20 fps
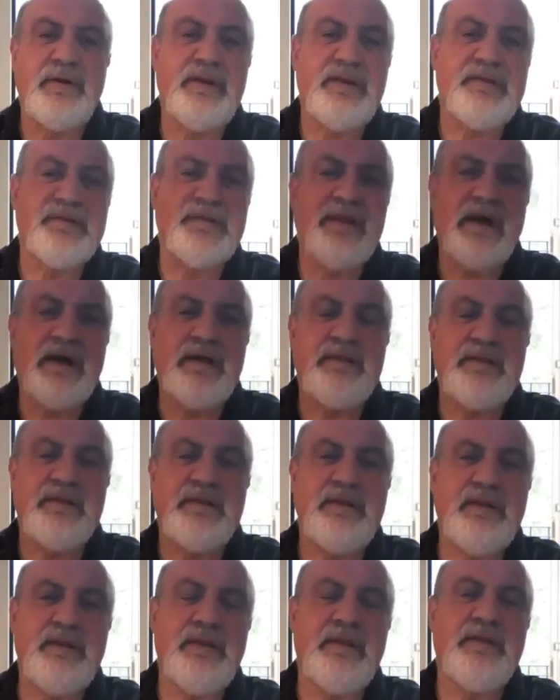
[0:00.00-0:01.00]
is not
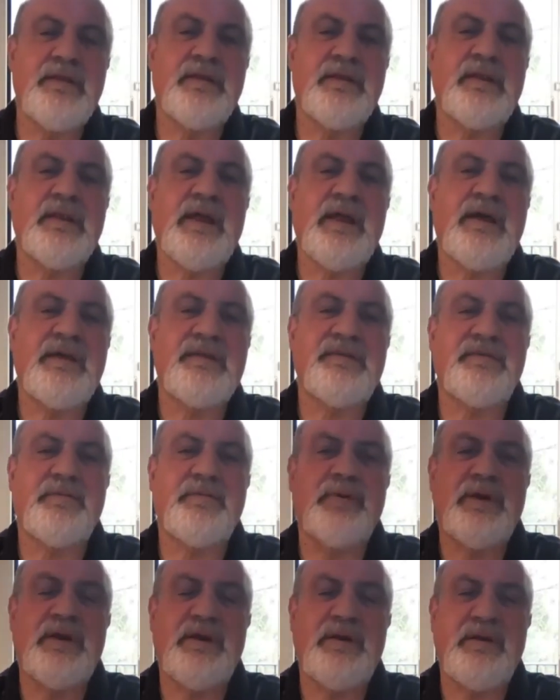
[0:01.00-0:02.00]
in, in, the class
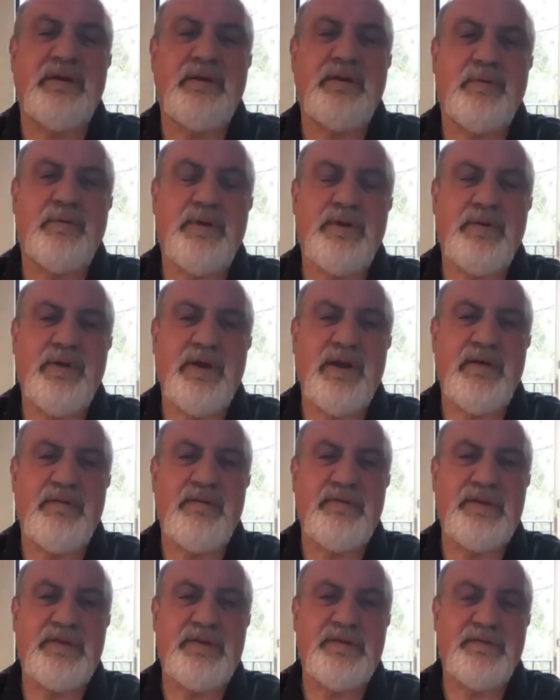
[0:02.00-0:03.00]
where where you
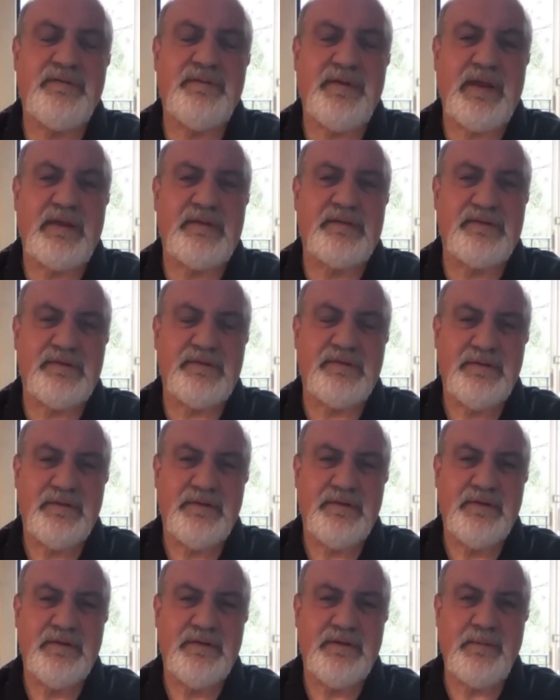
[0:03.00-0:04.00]
have these effects.
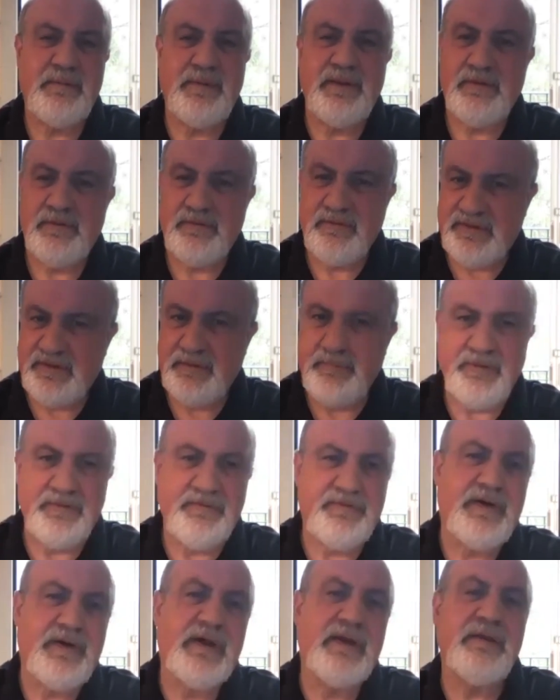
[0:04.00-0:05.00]
I mean, yeah. to
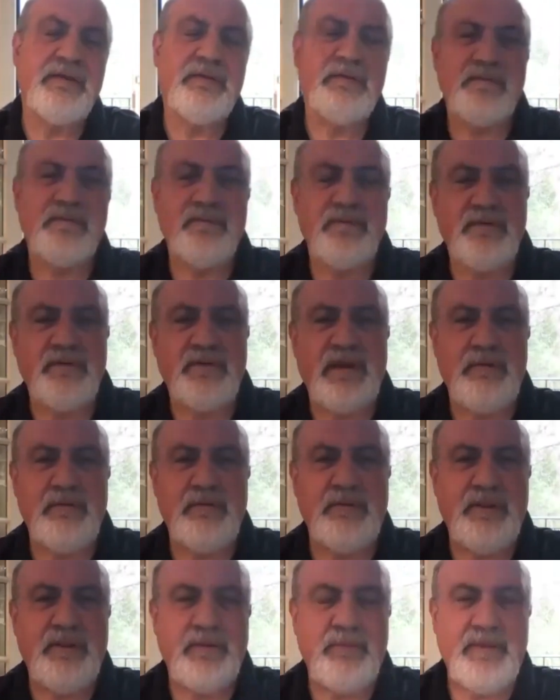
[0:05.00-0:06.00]
simplify it to the
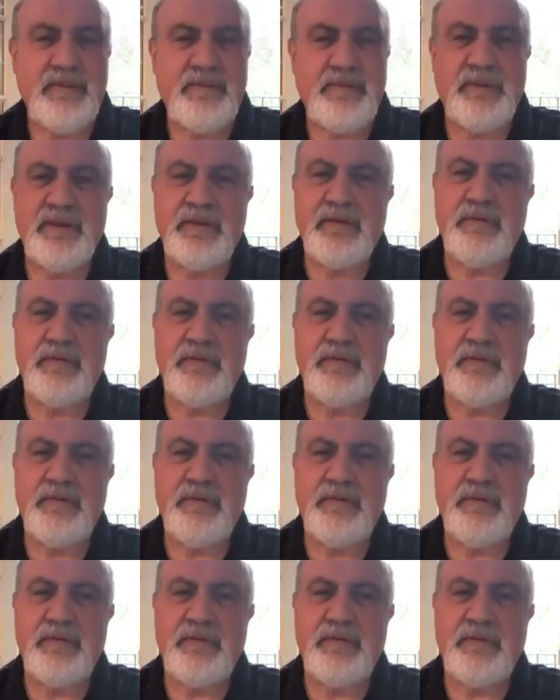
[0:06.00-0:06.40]
general non-mathematical